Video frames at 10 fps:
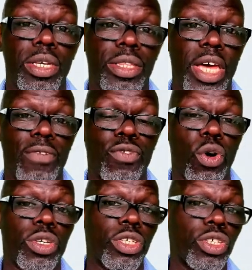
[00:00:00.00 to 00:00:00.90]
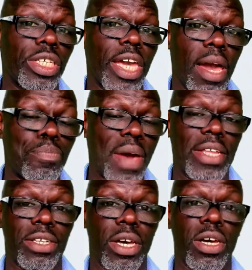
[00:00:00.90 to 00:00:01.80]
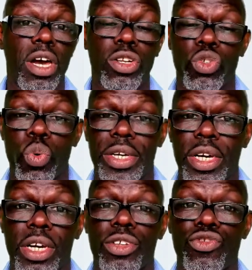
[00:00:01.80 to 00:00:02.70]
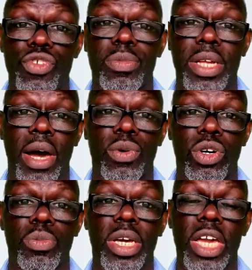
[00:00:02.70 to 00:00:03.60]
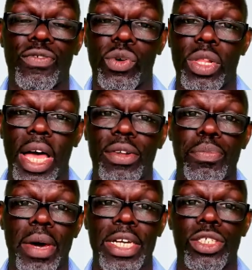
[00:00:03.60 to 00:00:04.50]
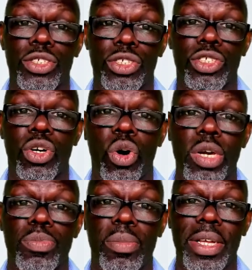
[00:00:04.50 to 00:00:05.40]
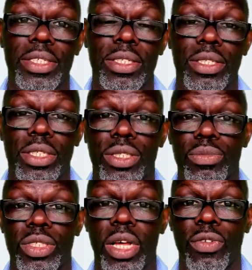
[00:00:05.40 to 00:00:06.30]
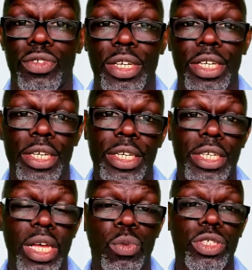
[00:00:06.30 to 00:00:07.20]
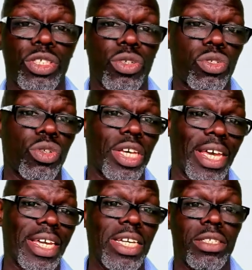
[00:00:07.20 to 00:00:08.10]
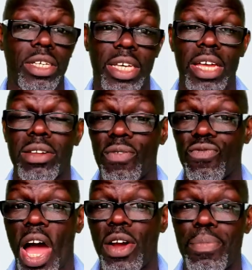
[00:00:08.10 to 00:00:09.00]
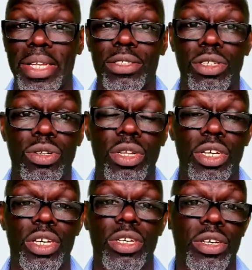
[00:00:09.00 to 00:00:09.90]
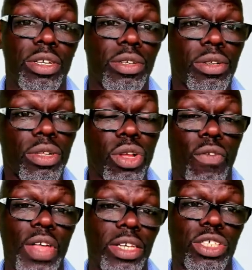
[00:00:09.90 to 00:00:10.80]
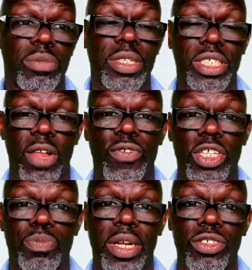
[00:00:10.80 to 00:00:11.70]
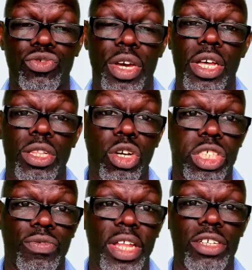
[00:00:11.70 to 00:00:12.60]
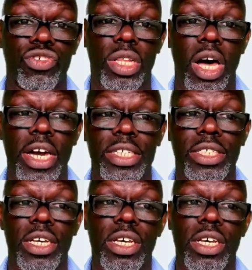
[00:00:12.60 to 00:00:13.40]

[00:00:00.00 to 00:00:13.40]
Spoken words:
Therefore, you're going to get a better and quicker treatment outcome if you allow the patient to start implementing things themselves. Now, once you start to look at heat, again, environmental, a lot of that's going to be self-explanatory. Loss of electrolytes,